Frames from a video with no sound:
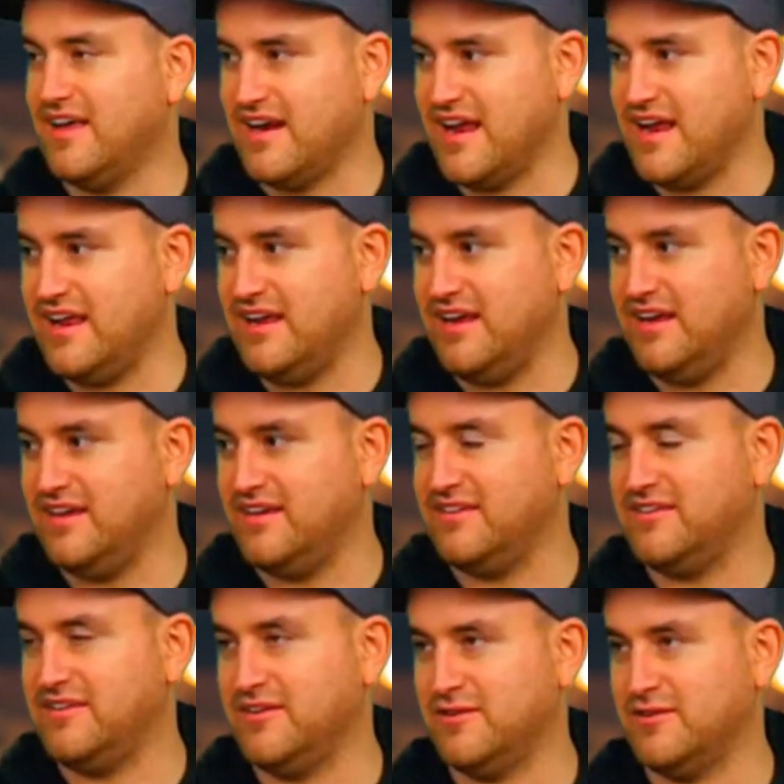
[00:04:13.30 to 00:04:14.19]
And then I
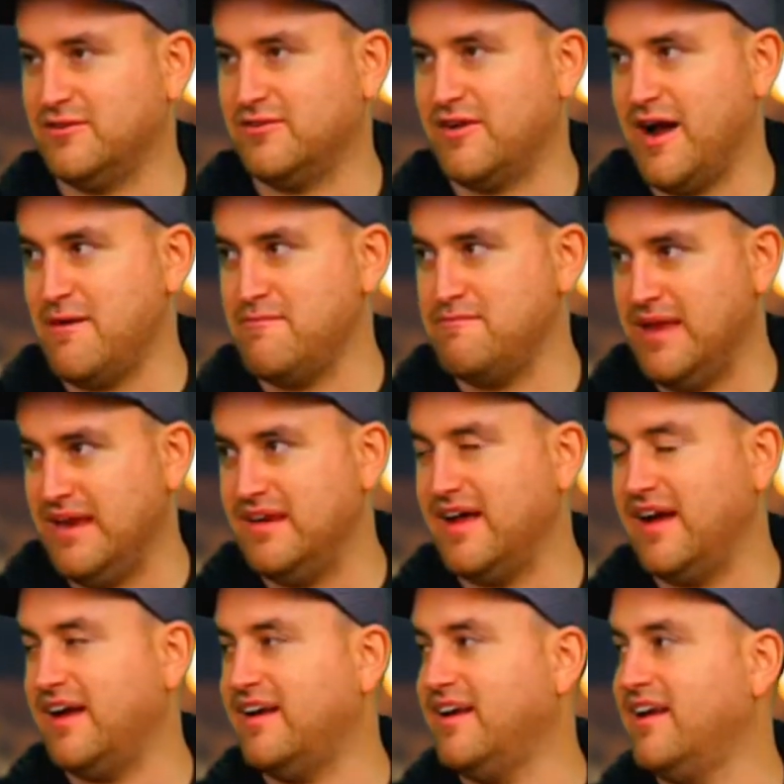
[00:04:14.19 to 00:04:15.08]
eat until around
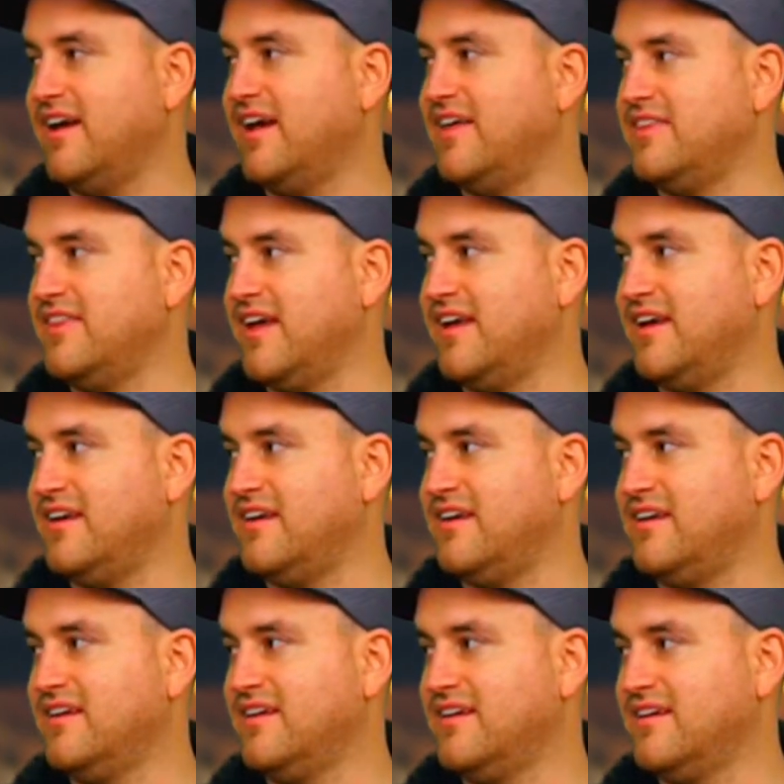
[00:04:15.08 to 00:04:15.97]
midnight. And
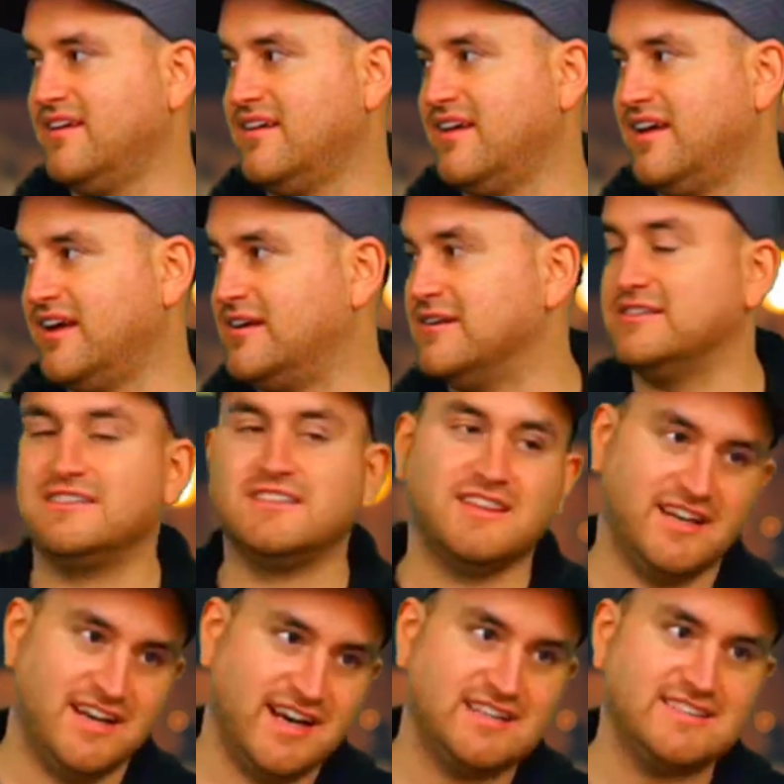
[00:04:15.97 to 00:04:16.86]
then it goes
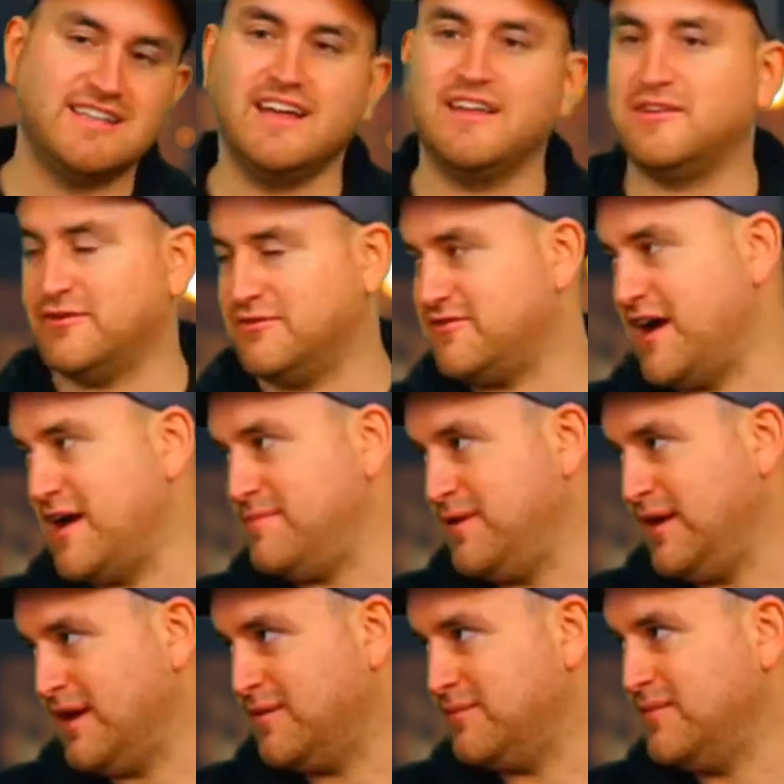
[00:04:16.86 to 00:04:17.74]
to the next day until
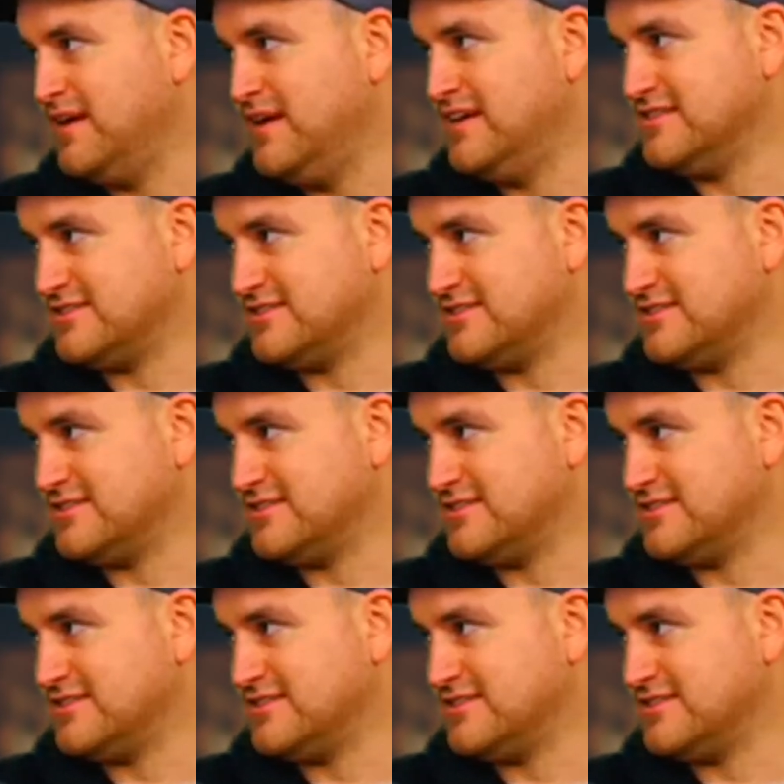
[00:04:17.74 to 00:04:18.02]
5 p.m.